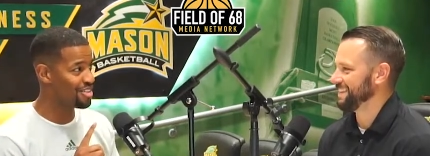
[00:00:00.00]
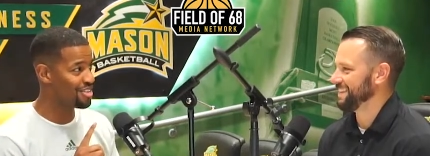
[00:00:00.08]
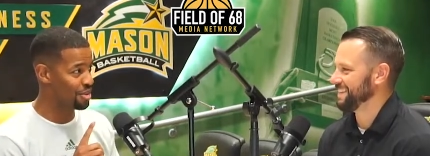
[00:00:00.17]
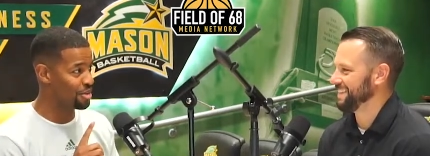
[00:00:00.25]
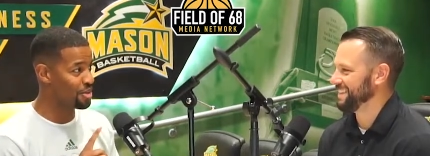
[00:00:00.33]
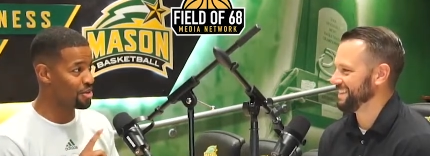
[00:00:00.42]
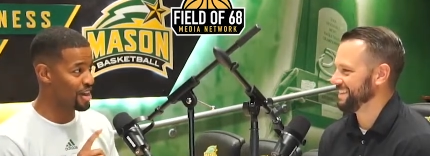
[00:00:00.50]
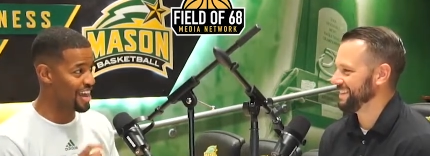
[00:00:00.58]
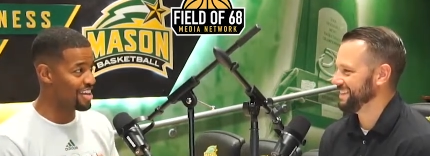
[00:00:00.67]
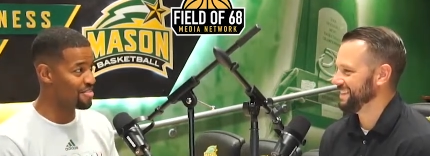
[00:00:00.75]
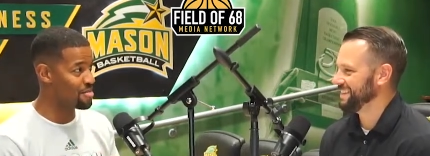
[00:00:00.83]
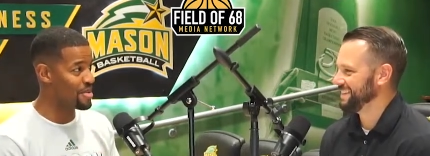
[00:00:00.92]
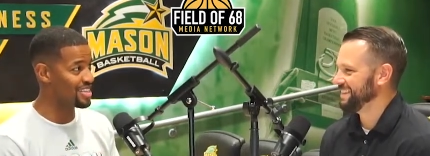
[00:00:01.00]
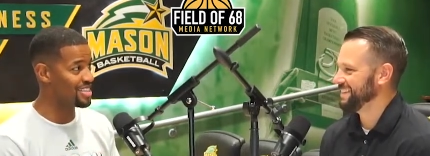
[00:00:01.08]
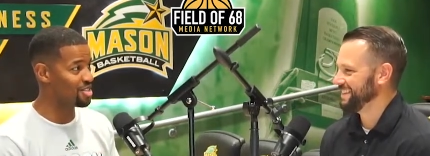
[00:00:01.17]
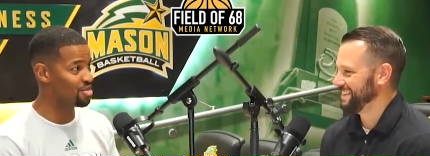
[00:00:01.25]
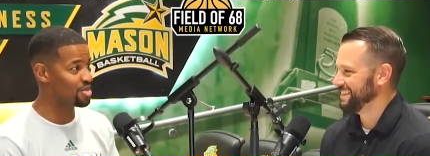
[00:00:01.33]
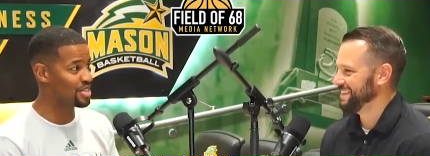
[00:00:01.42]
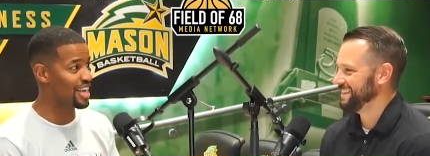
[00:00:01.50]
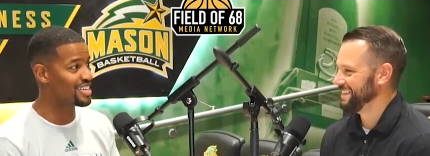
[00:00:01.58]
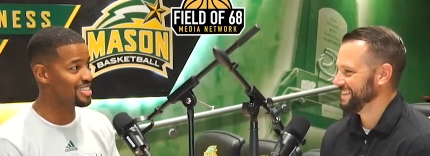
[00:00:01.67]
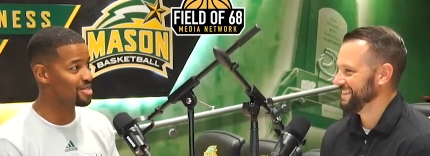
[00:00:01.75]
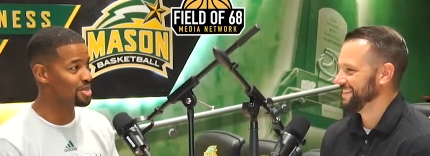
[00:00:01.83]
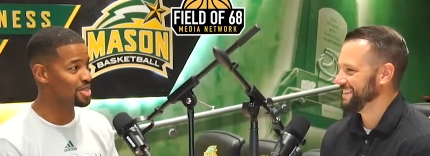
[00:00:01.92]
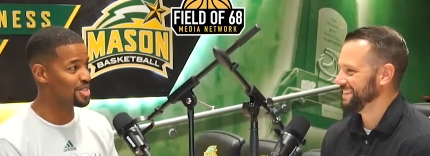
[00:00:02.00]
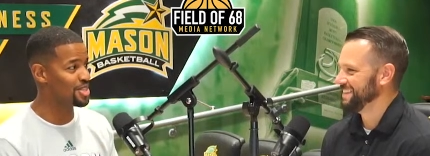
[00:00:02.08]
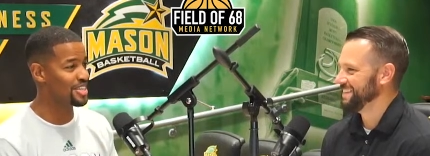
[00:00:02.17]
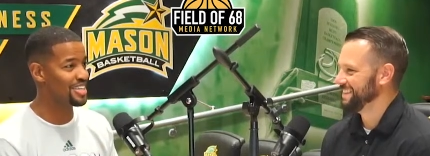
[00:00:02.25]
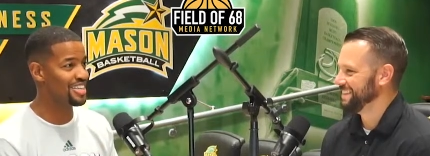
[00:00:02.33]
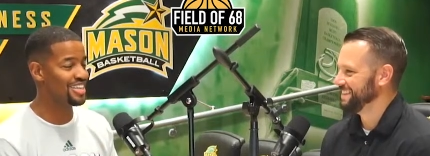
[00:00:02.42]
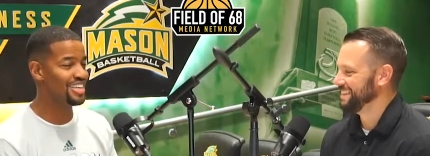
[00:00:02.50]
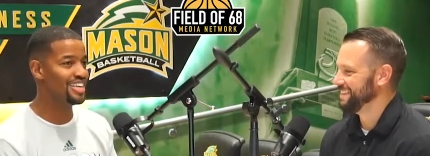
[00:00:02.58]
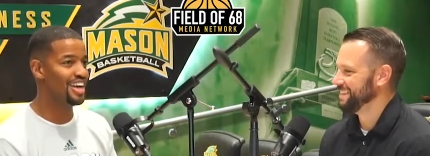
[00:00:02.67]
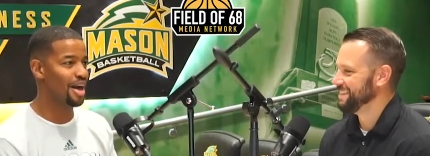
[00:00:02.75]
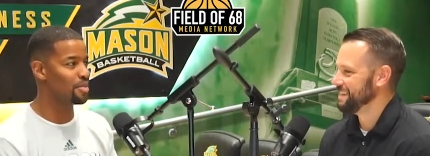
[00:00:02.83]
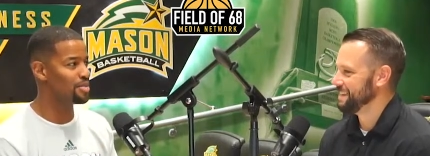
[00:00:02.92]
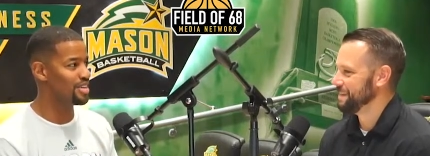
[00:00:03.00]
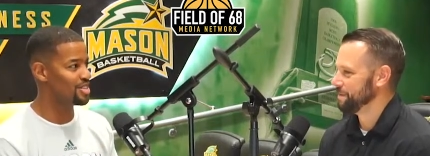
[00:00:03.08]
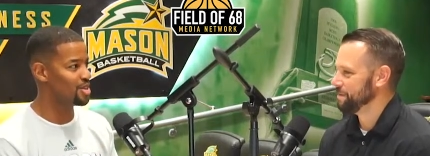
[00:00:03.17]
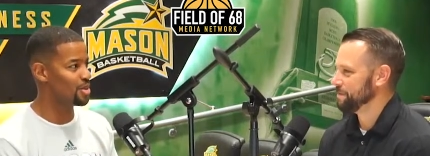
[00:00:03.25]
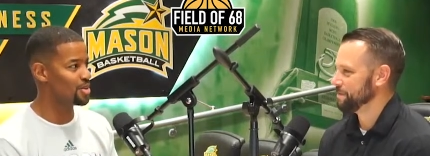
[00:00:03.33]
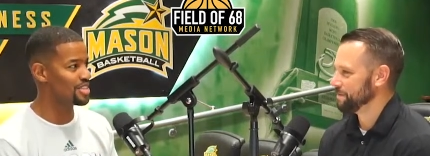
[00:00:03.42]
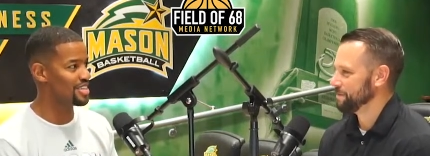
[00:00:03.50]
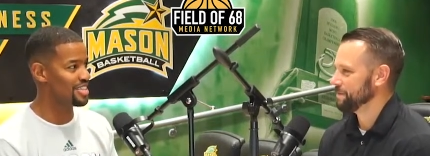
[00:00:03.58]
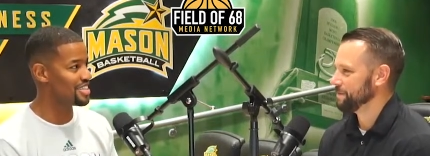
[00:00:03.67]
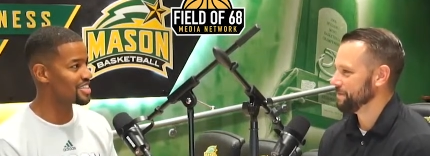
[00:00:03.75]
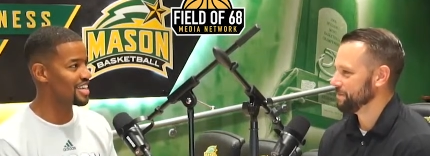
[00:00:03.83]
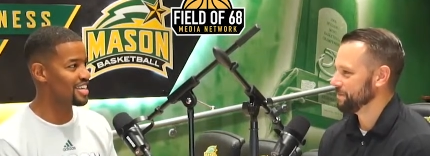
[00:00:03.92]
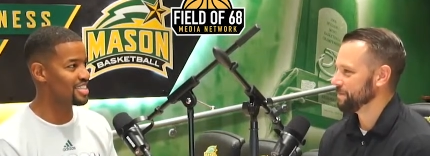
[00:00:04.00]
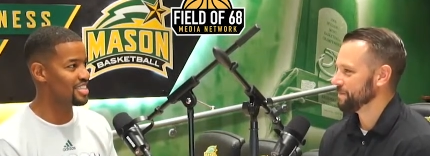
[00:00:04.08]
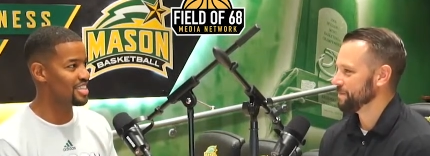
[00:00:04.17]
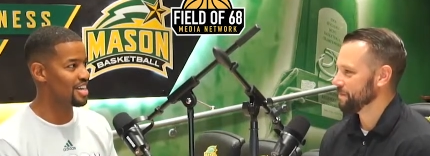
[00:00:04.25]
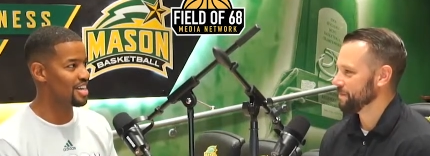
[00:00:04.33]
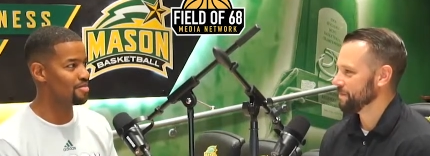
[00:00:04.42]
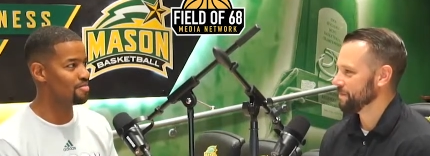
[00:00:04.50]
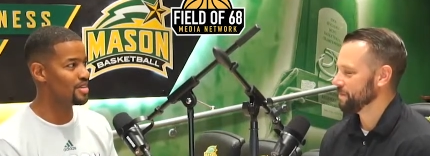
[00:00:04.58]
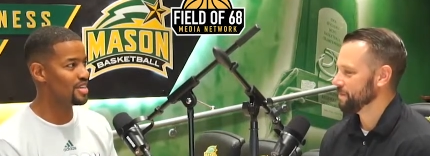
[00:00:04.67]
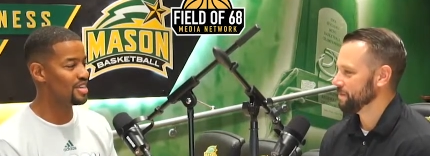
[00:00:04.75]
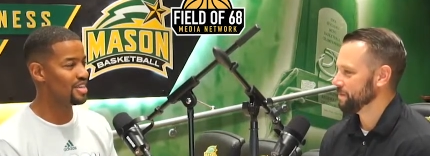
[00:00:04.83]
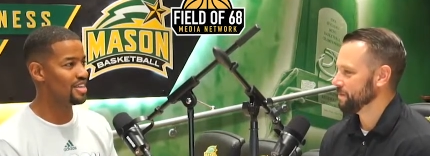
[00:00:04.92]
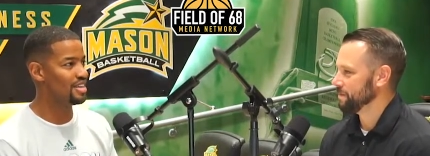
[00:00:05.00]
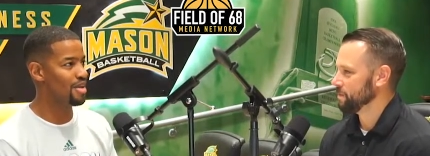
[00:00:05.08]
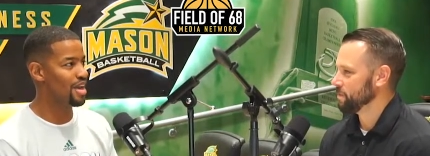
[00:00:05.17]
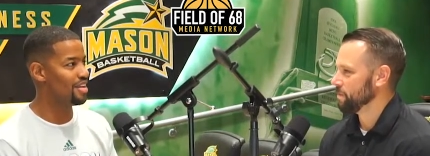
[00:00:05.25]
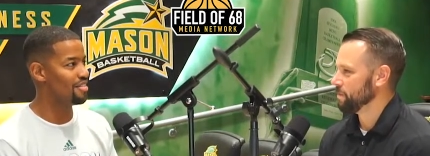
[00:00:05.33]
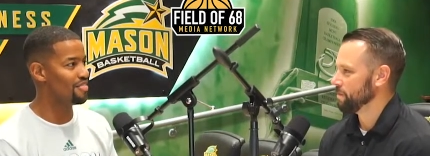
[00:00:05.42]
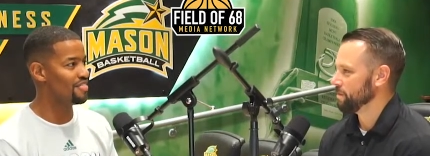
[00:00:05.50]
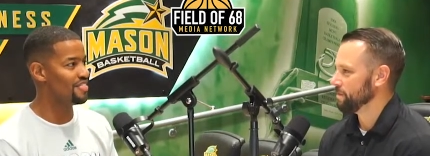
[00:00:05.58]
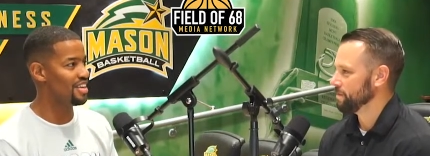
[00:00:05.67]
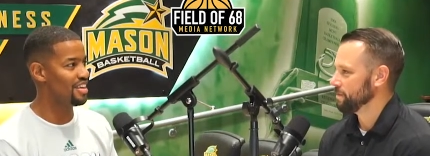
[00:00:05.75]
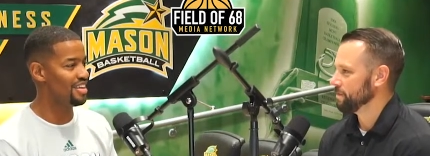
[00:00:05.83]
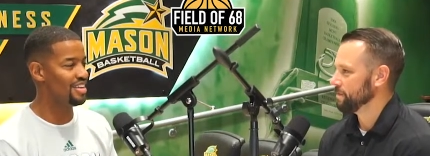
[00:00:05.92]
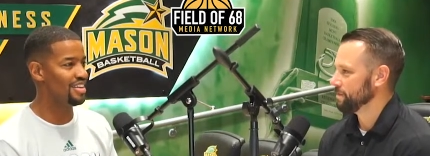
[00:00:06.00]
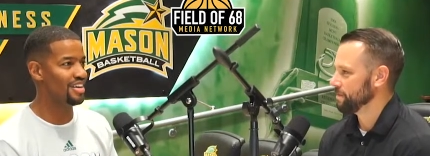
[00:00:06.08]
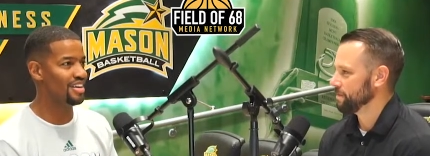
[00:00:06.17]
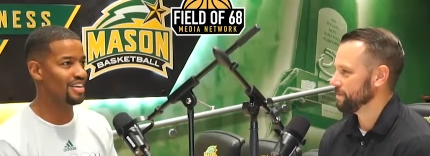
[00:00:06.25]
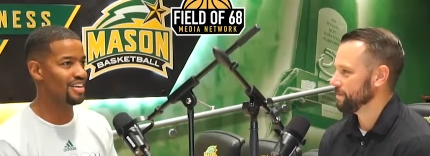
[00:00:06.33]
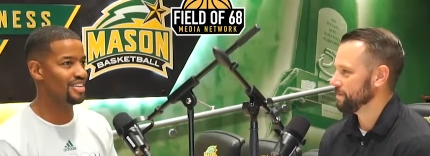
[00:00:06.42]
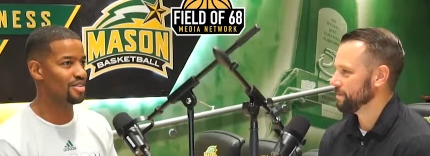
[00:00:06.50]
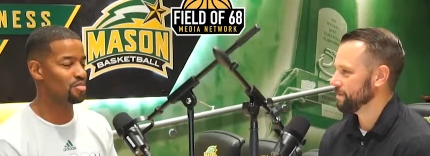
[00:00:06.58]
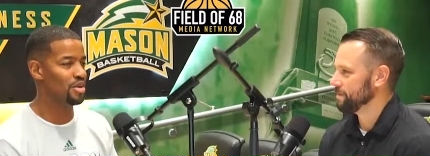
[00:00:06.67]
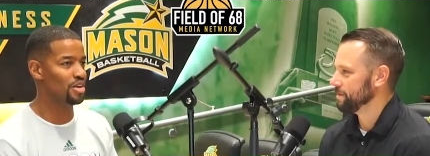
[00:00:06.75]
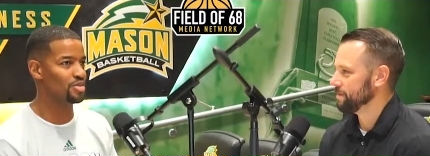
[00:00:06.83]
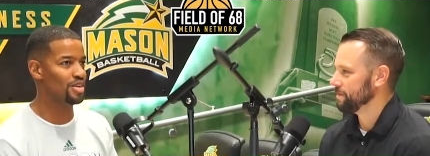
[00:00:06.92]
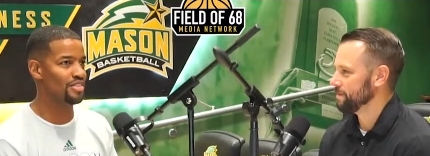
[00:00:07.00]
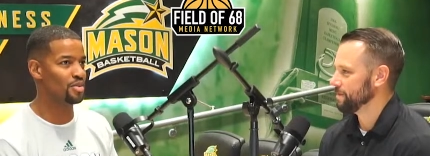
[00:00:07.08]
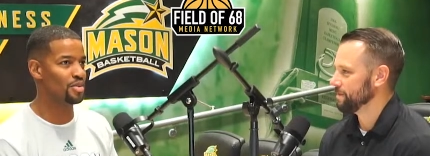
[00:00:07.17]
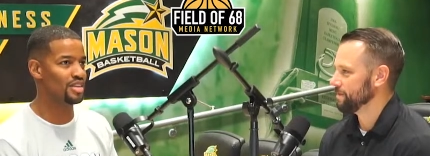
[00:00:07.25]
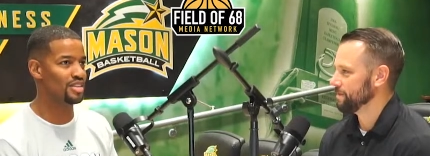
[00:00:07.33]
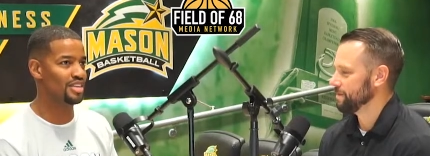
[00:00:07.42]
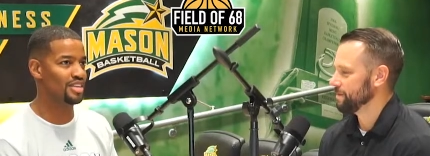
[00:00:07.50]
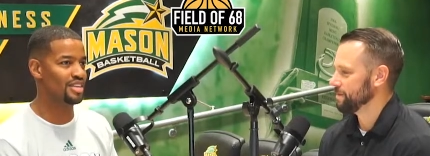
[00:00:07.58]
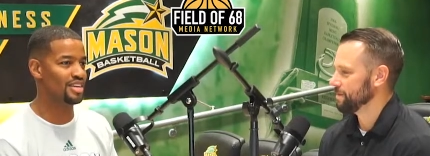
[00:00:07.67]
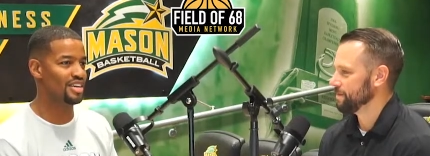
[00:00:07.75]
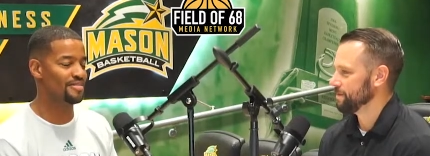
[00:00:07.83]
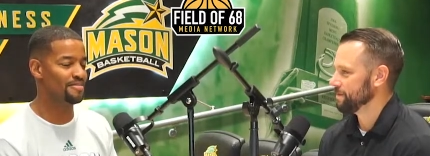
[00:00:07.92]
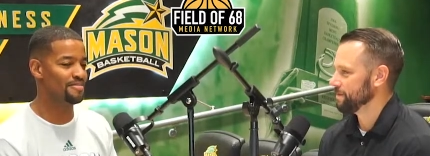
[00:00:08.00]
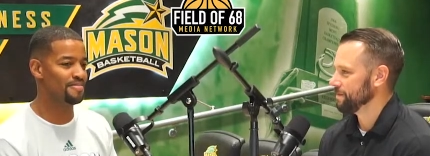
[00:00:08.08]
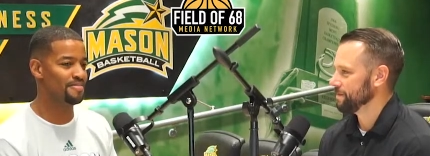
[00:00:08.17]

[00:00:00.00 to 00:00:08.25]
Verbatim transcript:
Speaker 1: recruit I ever messaged from Sikeston, Missouri. I was at Tulsa, just got the job in May of 15 uh, or March, whenever it was. And um,